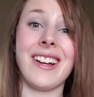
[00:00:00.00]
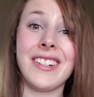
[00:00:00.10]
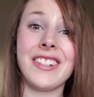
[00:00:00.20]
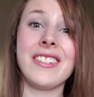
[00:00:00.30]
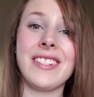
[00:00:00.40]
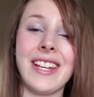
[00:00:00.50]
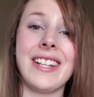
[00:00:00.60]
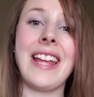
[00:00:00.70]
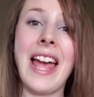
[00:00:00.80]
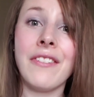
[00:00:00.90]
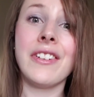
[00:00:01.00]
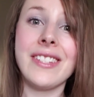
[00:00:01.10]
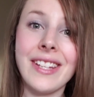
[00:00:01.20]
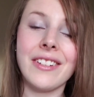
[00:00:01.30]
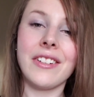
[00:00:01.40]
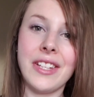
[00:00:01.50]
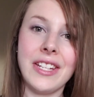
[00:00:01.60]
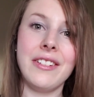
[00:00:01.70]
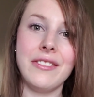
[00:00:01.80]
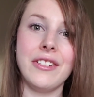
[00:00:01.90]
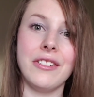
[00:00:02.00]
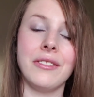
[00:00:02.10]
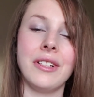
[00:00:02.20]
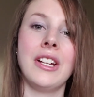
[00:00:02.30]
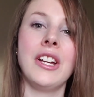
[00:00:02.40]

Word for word: understanding every single thing you do.